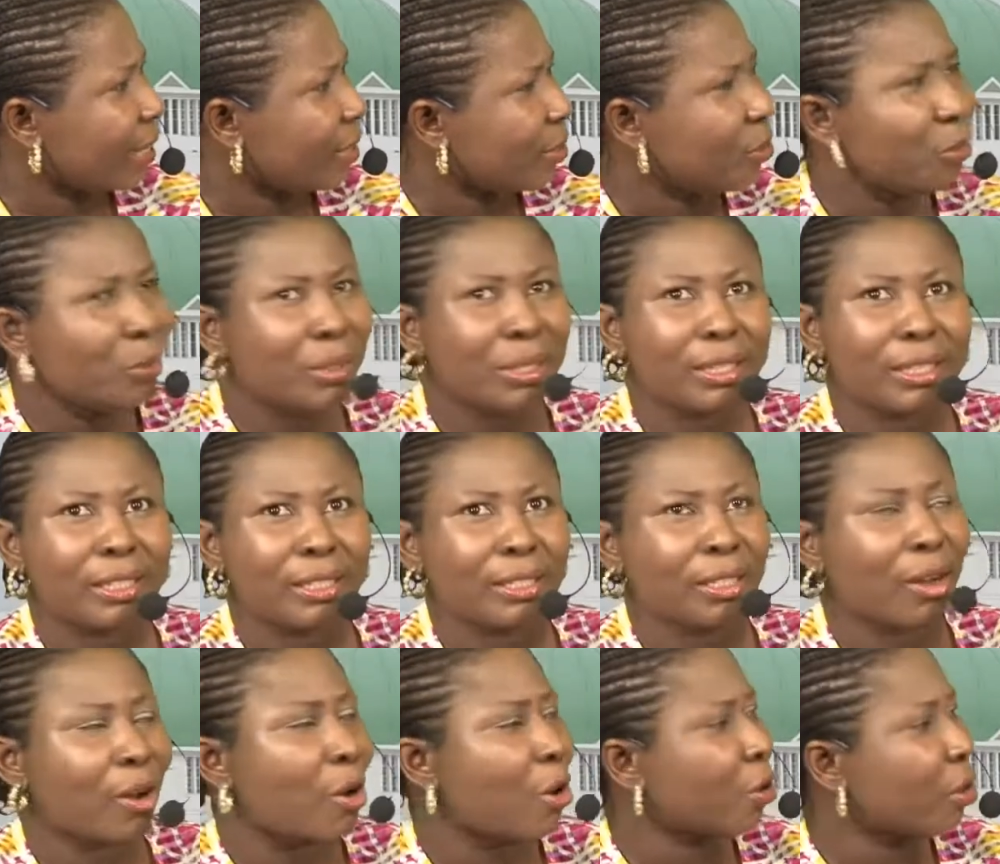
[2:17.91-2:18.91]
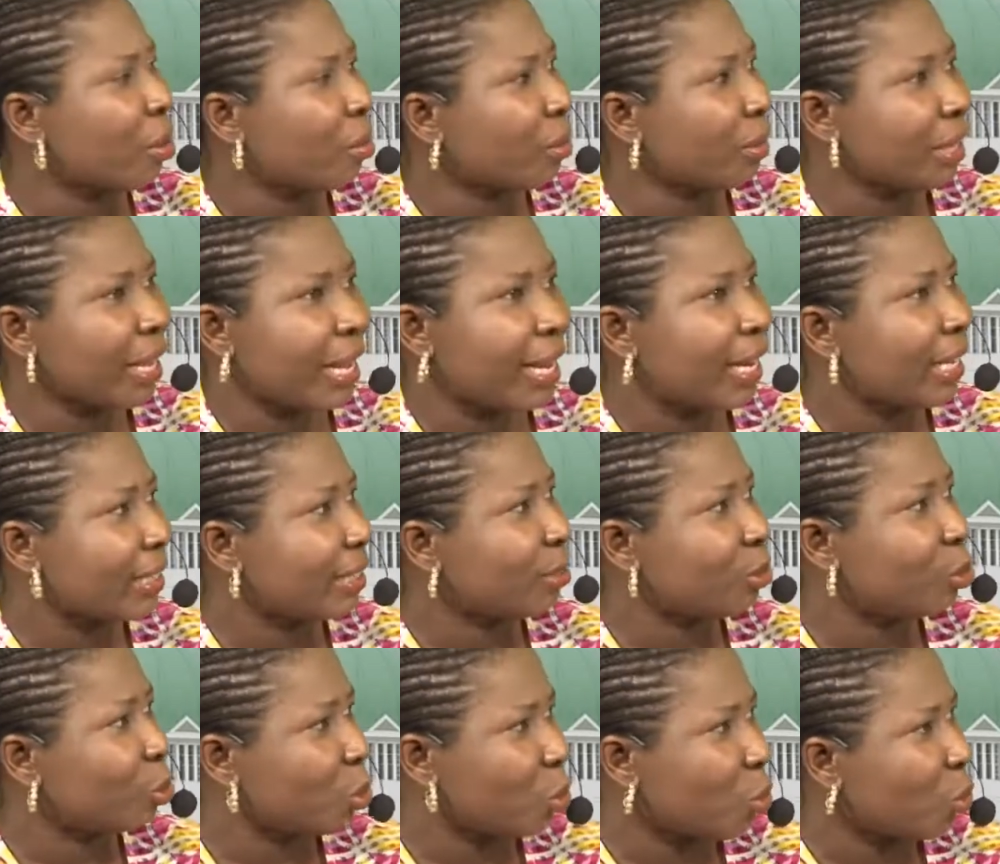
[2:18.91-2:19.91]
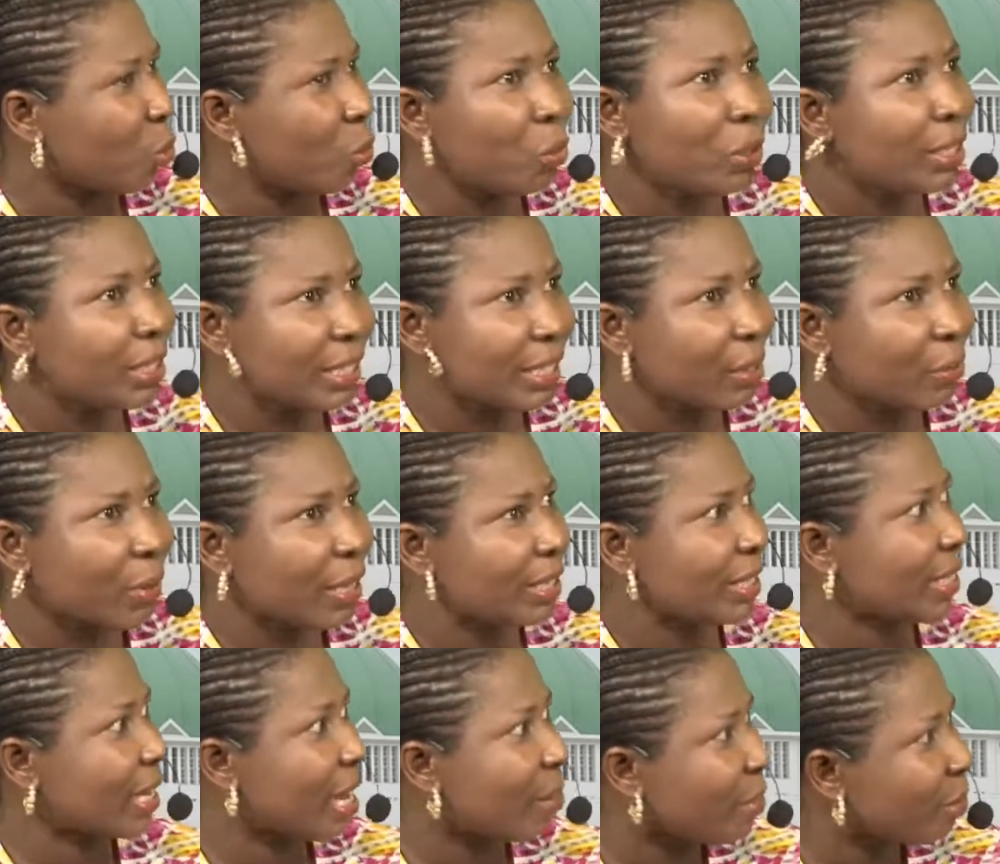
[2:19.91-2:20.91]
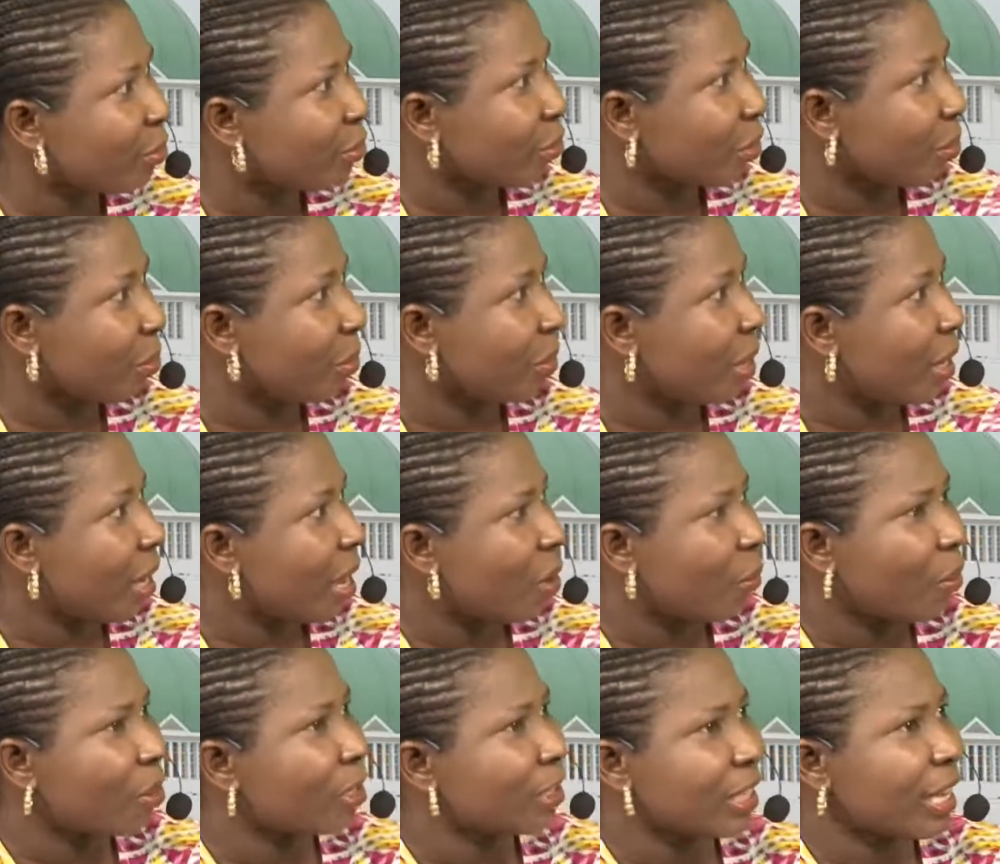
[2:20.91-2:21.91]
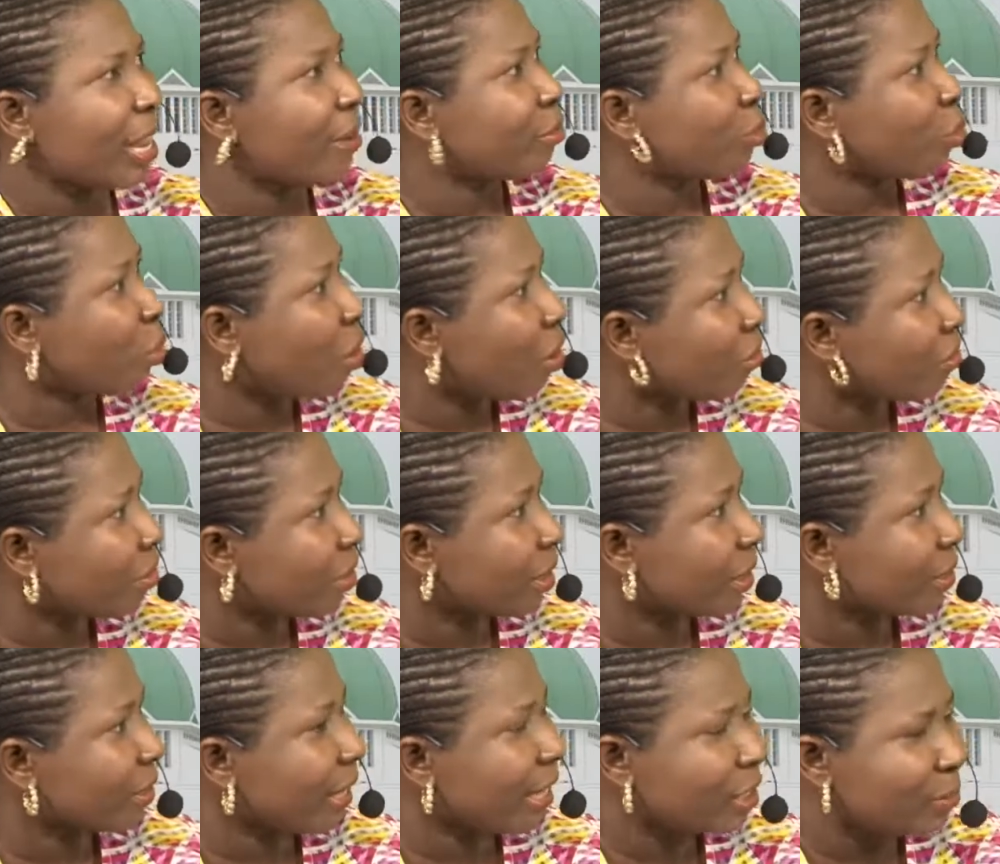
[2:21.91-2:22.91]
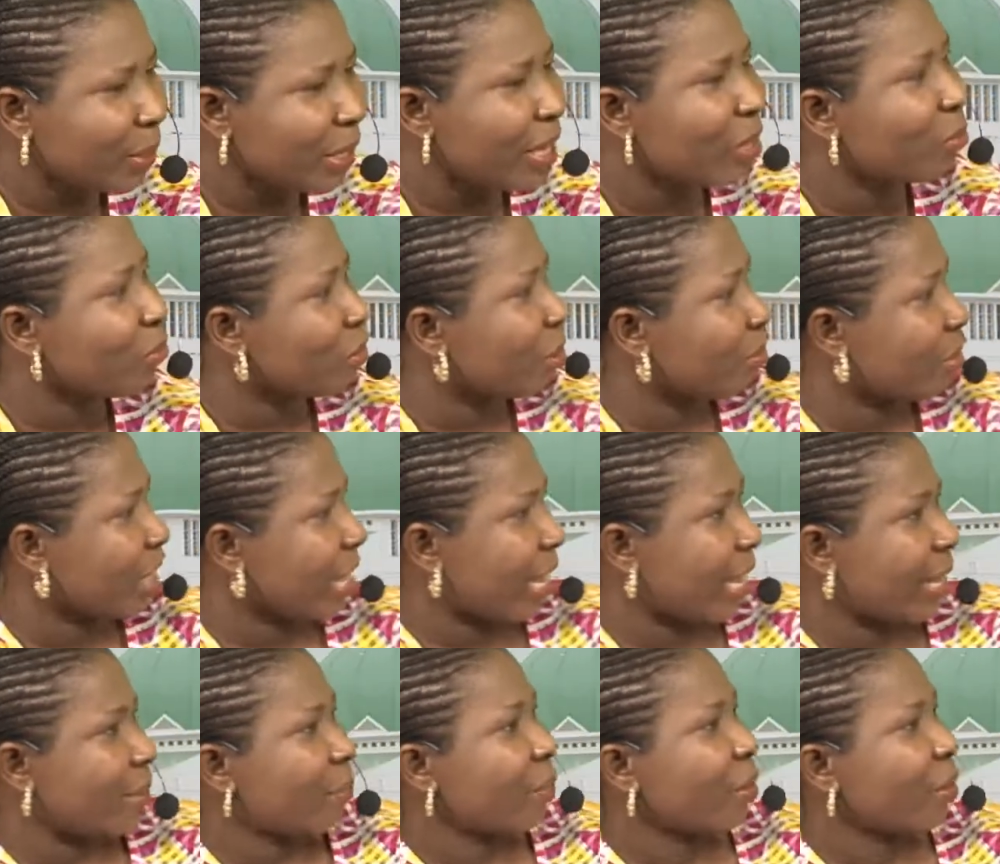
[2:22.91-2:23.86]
Who is Honorable Ernest Ntuk? Who is he? Where is he coming from? Okay. And what does he have to offer? So let's begin from there.